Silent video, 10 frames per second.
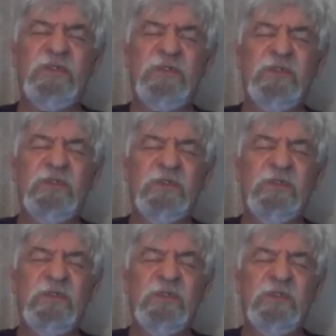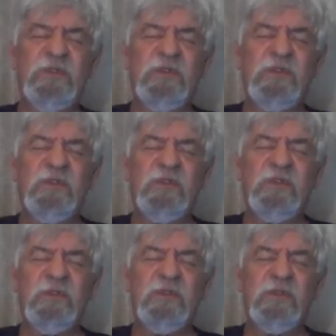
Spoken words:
No one is speaking in this clip.